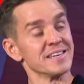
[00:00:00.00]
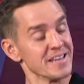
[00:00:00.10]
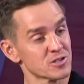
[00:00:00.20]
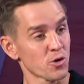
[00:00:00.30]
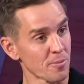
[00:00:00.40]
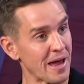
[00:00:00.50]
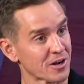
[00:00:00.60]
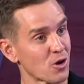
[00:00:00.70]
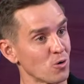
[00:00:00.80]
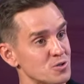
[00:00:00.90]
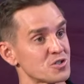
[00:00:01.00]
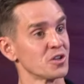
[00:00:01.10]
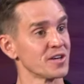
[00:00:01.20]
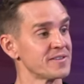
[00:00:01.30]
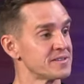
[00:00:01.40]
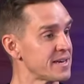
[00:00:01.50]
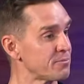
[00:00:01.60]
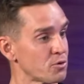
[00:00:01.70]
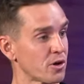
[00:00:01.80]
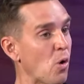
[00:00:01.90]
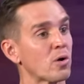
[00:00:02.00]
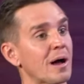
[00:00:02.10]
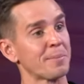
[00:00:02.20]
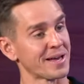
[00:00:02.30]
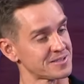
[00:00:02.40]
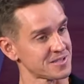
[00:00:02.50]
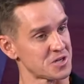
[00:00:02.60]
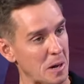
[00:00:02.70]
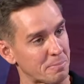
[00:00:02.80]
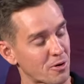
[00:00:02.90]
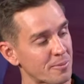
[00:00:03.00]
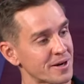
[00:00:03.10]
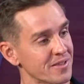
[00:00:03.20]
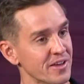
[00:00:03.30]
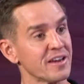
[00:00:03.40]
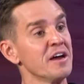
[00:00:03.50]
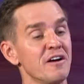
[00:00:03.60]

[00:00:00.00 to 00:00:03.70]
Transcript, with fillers: an interim head coach to lead the team through the Gold Cup. He gets the job permanently.